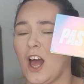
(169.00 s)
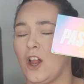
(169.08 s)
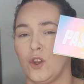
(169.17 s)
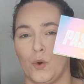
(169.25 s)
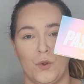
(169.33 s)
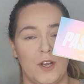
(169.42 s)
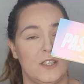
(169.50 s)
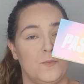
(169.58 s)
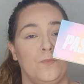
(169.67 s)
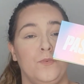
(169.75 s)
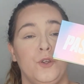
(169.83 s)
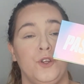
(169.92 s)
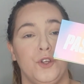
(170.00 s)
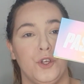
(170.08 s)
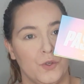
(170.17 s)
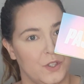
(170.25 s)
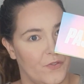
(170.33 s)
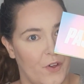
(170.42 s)
alone is
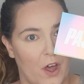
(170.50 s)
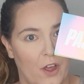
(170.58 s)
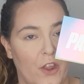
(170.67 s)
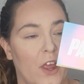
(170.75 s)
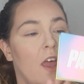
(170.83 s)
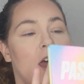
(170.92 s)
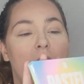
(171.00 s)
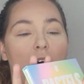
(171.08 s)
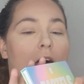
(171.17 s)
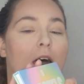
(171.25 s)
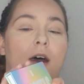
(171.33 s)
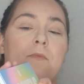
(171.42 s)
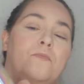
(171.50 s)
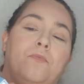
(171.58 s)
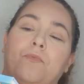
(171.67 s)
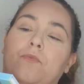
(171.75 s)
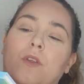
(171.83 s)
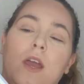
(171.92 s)
beautiful.
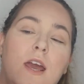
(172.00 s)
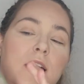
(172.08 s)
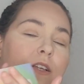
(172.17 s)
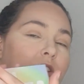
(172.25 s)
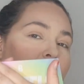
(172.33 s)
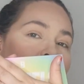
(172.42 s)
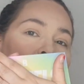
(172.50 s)
It is